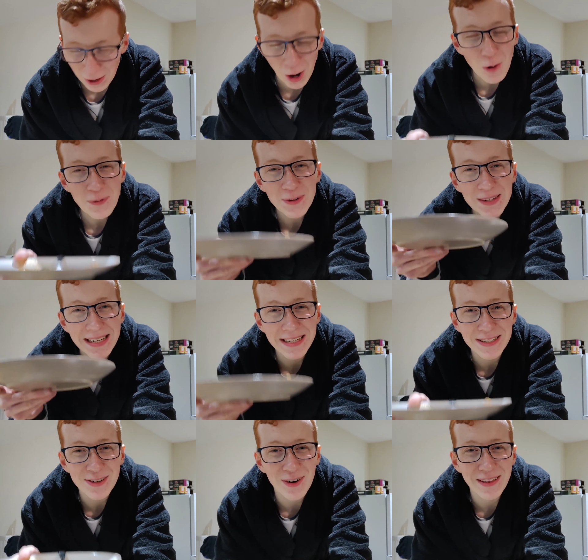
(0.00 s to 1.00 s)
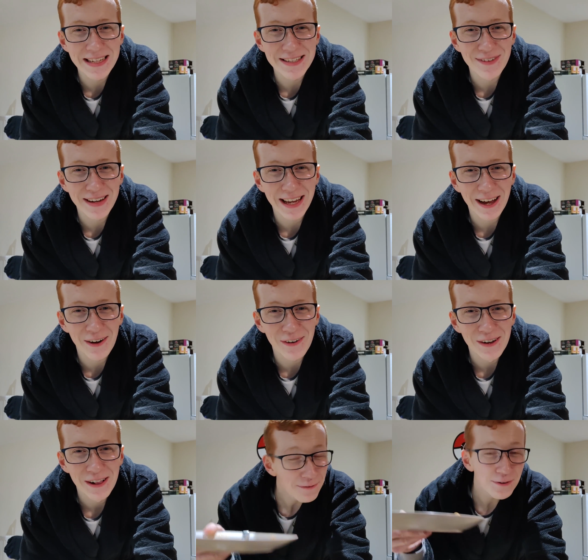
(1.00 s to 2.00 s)
I hope you did enjoy this
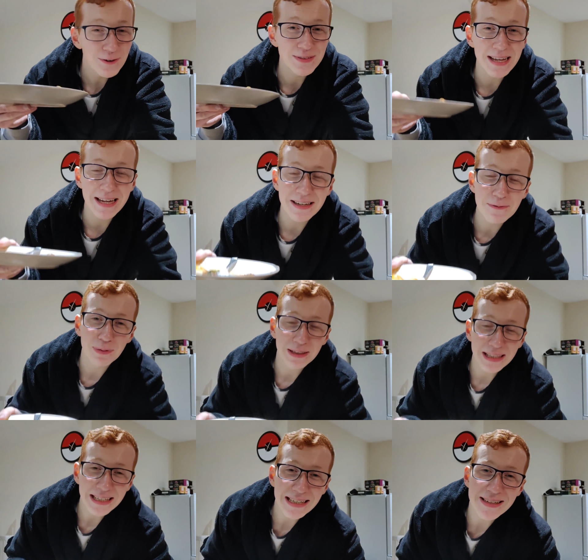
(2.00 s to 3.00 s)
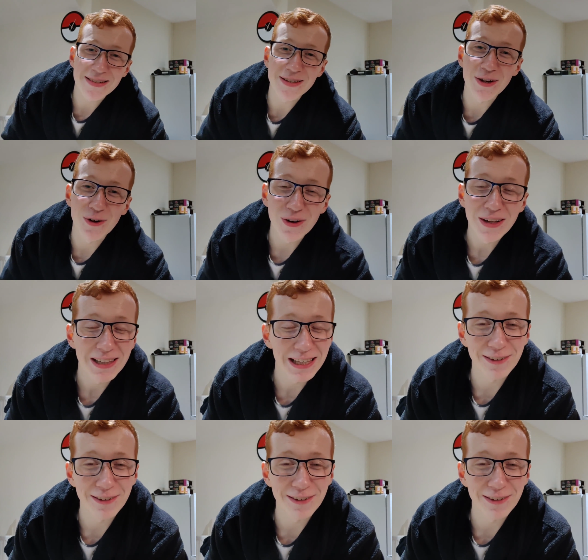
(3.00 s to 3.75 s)
video. If you did, please do